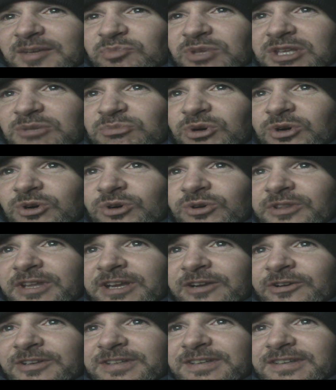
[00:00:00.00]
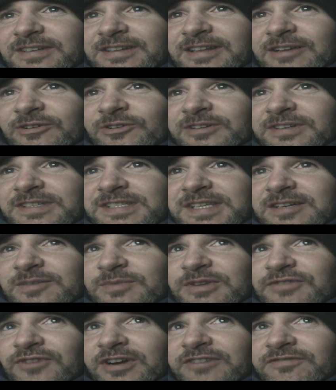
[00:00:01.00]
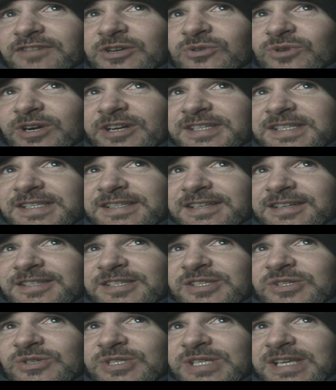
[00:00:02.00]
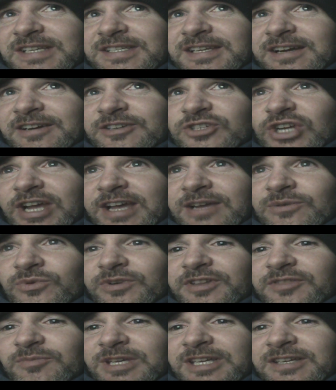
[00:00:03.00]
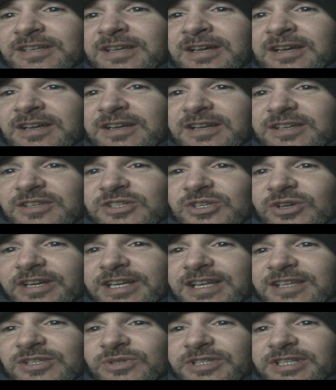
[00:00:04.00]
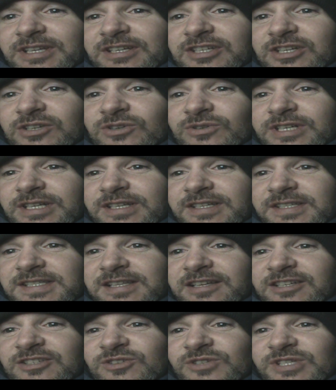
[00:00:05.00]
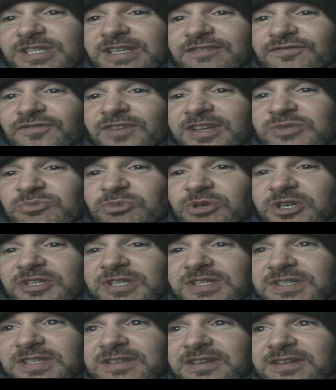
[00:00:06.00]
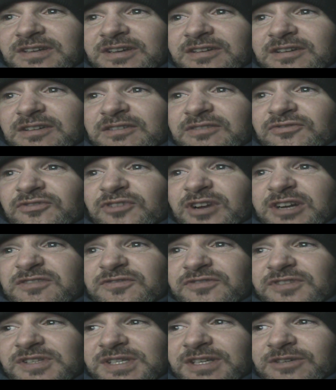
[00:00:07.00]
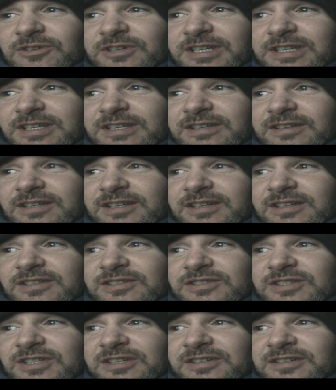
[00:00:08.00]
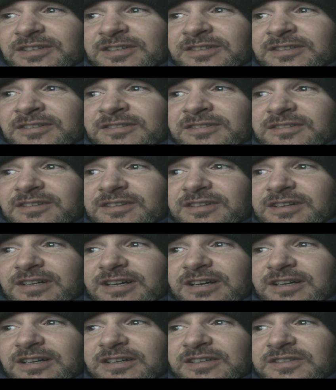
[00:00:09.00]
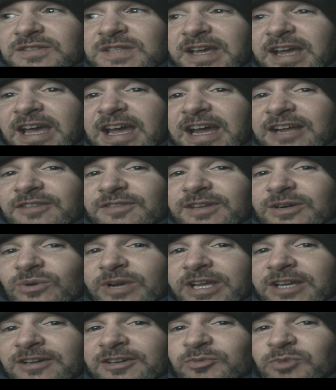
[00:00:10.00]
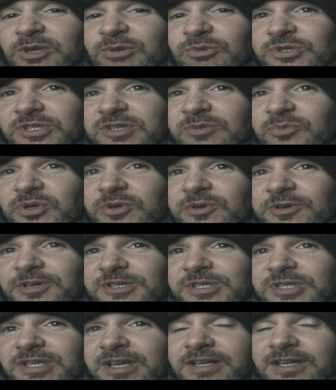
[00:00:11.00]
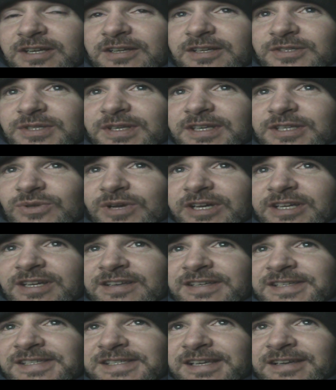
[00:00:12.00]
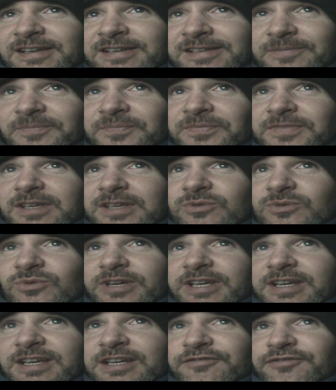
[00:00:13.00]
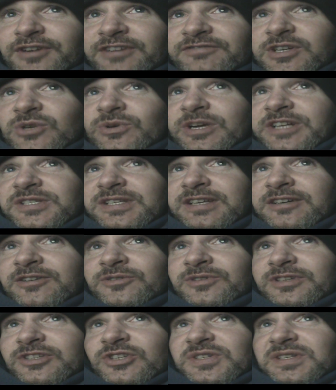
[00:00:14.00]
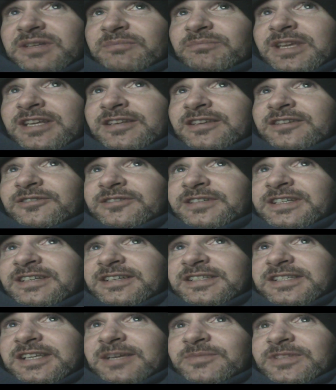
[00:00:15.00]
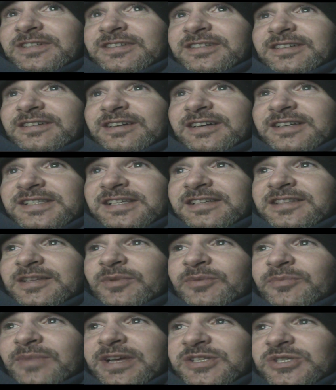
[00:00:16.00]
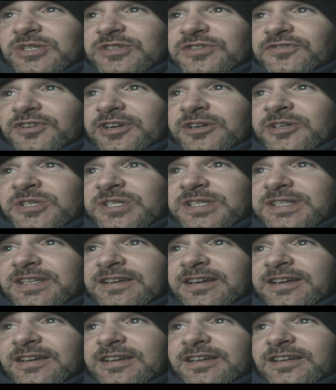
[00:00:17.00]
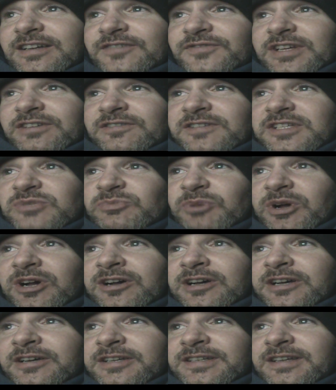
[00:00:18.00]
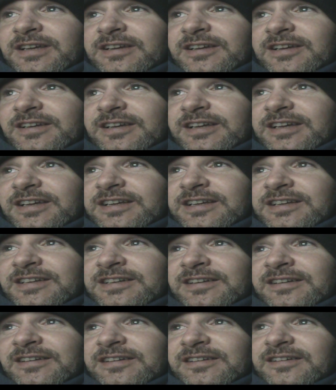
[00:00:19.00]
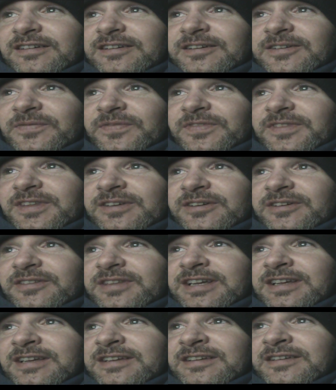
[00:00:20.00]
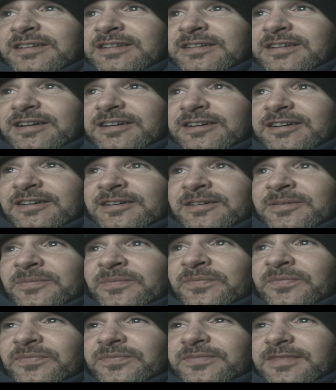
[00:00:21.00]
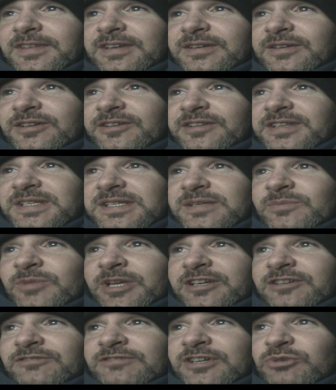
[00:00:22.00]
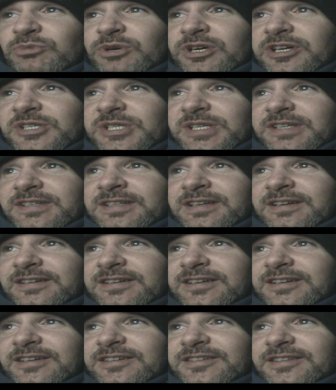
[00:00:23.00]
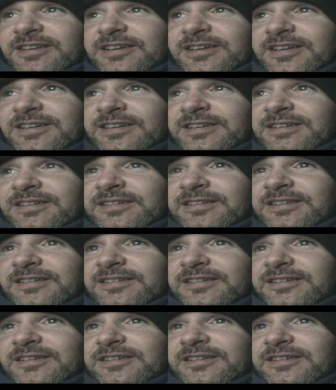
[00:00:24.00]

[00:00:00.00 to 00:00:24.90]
that people, they were sending me friend requests, then as soon as they start chatting with me. So I guess what they're doing is they're using Facebook's friend facility to hack their way onto people's computers. So that's why it is that when I get a friend request, I don't just immediately accept it. I send them a message first, and if they respond and, you know, they seem like a real person, then,